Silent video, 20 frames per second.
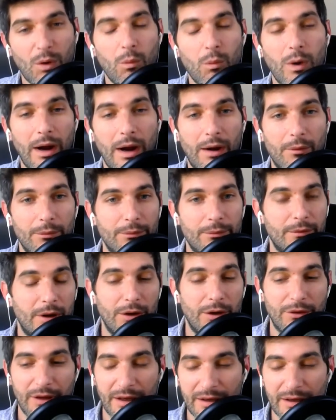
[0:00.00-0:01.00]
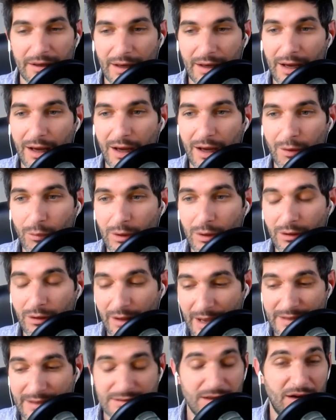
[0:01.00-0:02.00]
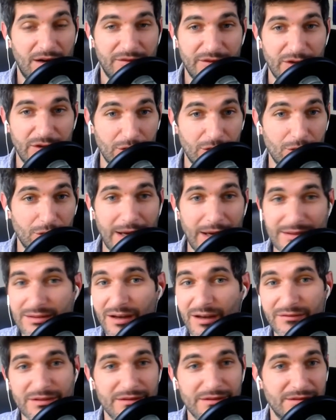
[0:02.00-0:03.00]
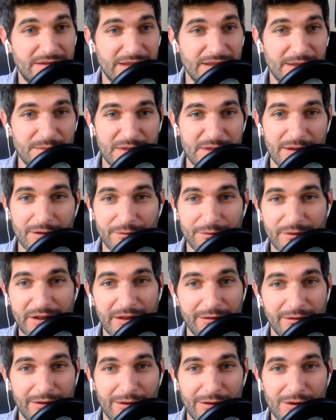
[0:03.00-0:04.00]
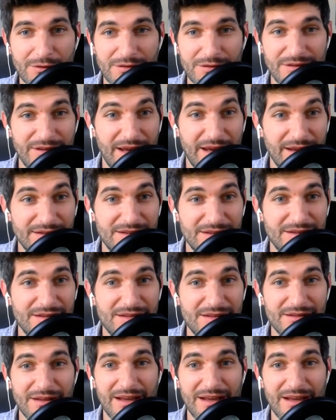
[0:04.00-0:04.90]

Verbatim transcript: Wow. Okay. Uh, well, hats off to you. Hats off to the teams that are killing those nests.